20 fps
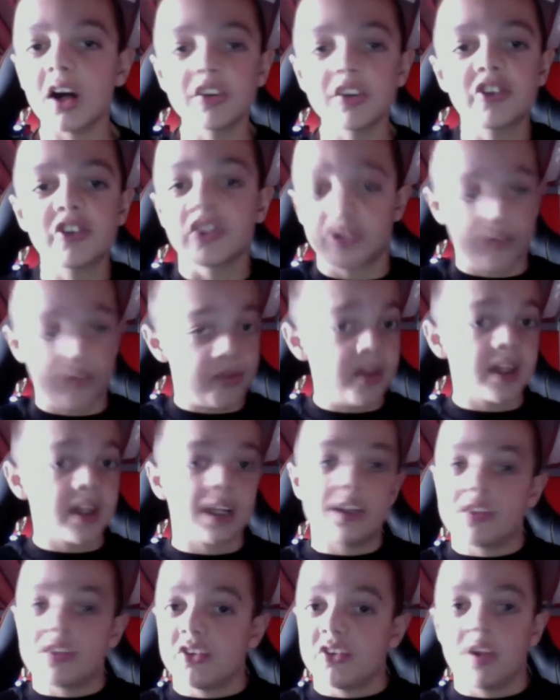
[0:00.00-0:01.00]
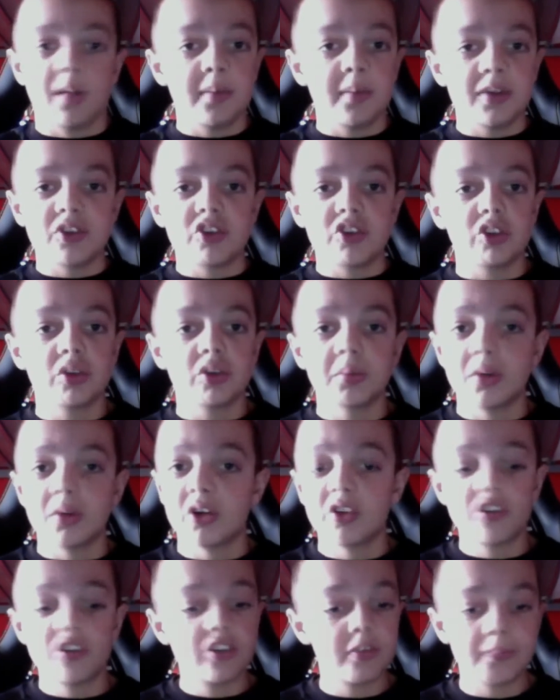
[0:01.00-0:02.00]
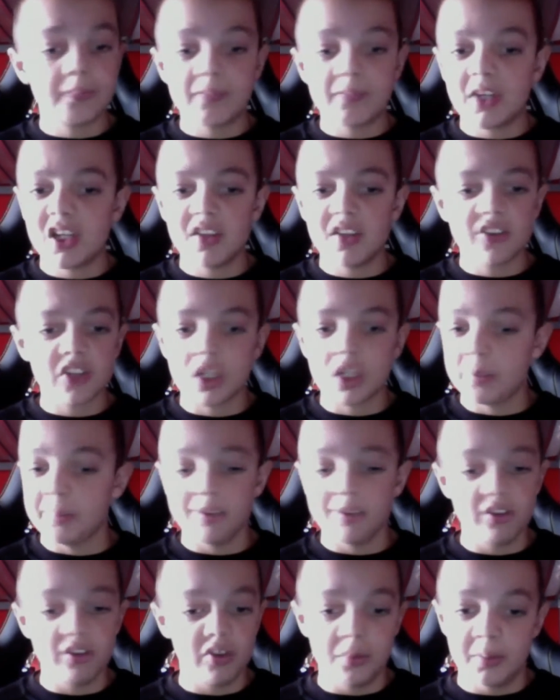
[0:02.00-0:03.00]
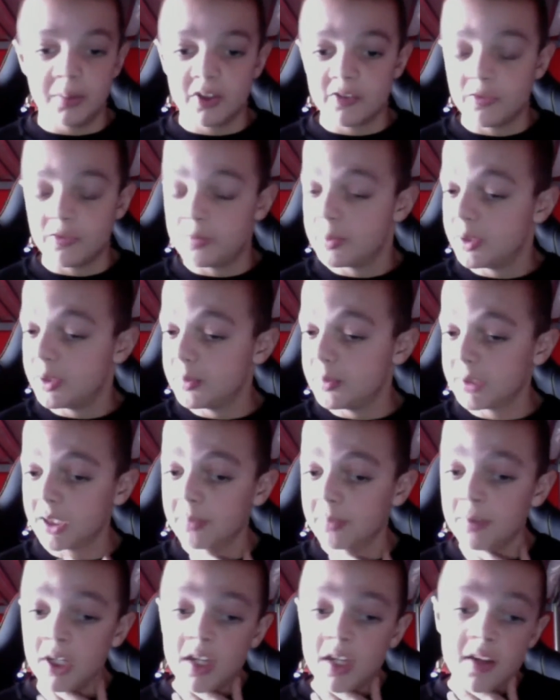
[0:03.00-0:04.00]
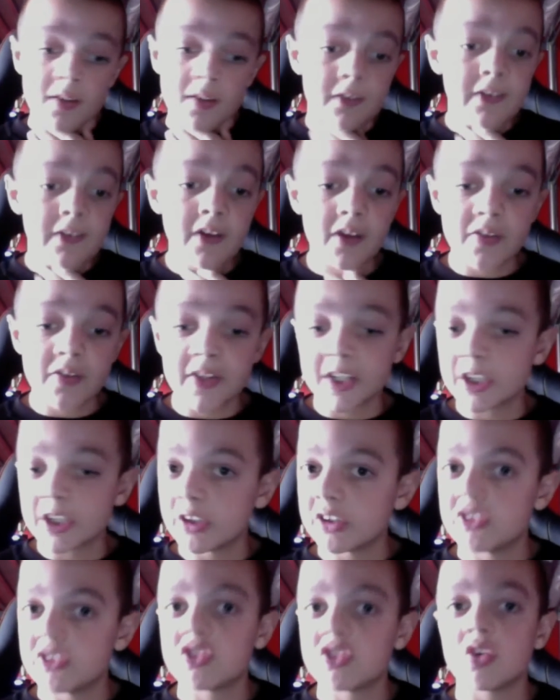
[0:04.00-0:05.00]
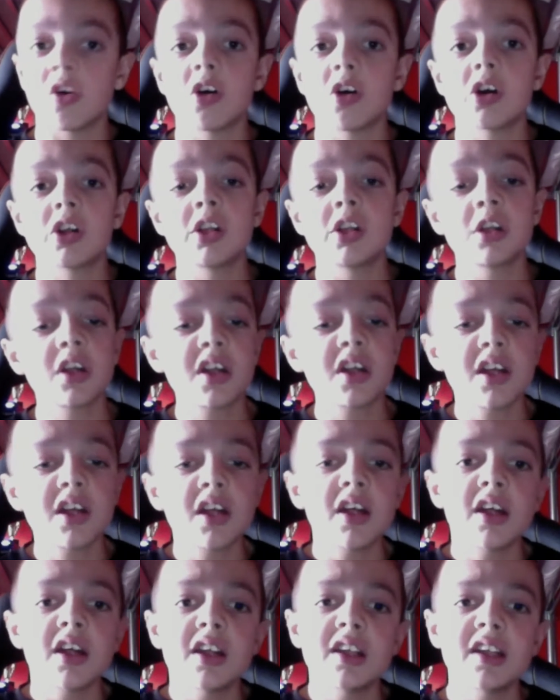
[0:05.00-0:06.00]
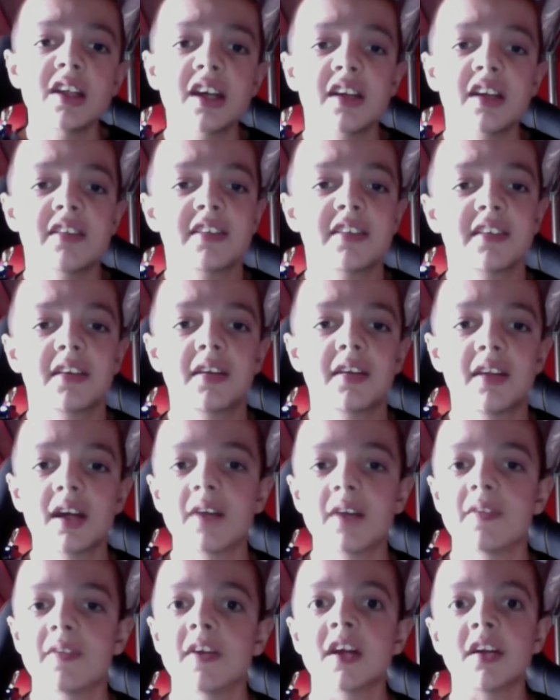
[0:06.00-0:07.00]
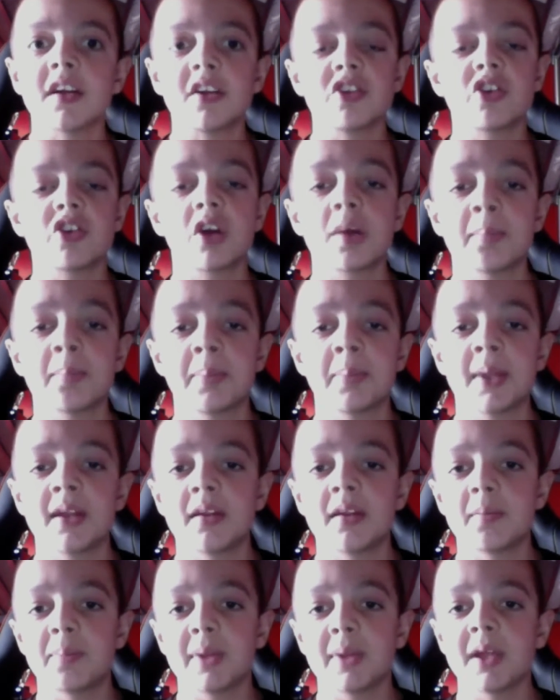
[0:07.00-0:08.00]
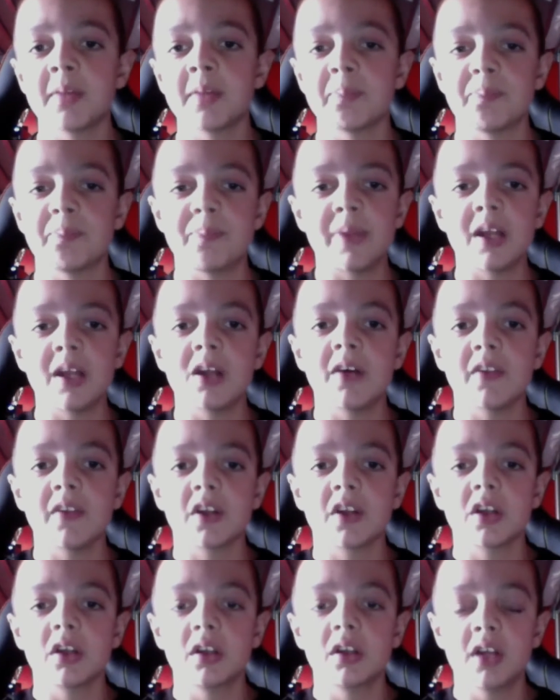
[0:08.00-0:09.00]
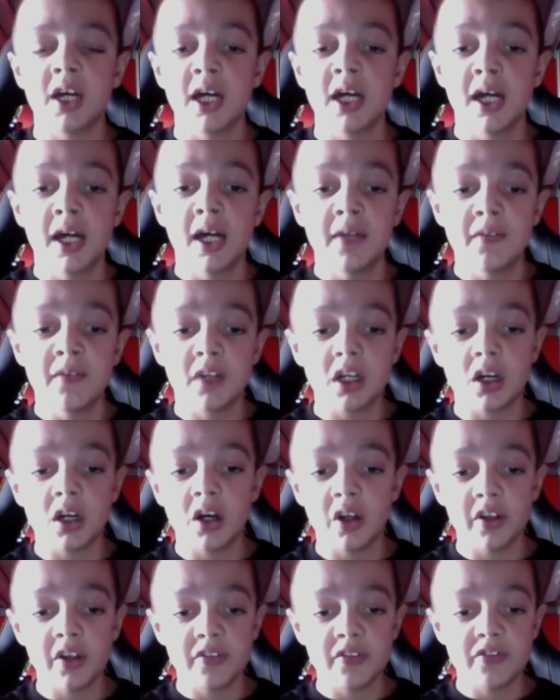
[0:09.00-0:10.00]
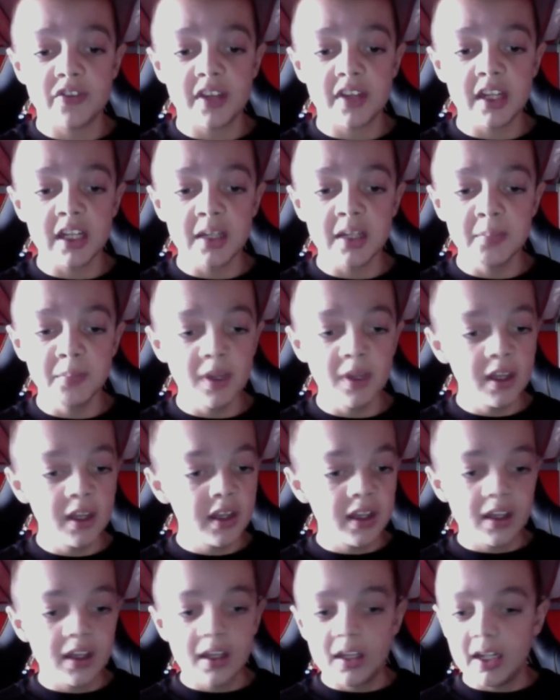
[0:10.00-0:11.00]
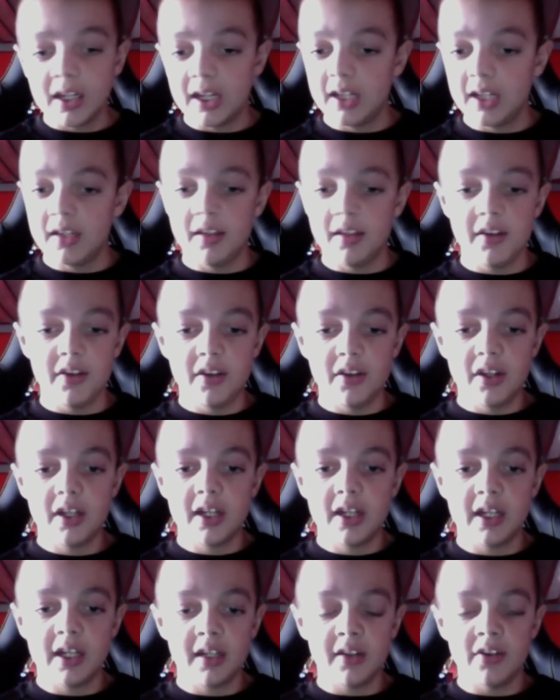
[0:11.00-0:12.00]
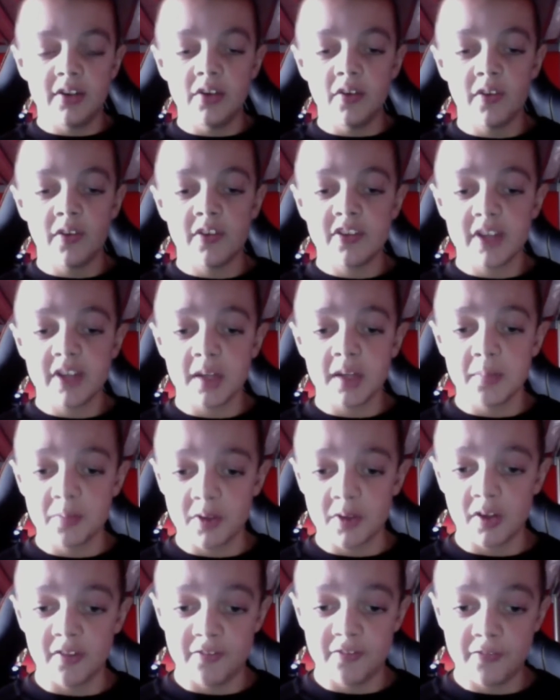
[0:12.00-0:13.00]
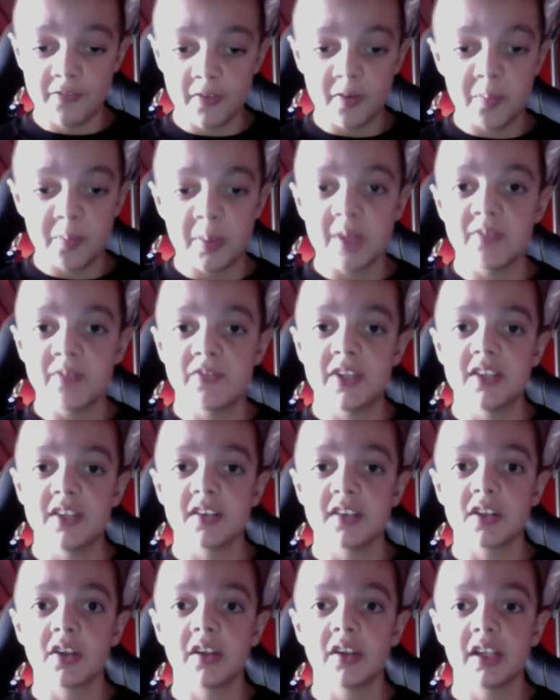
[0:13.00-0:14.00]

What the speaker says: just think it's going to be too much. It's going to be too much for Birmingham. They're going to try and be like the Cardiff team and other teams that have been physical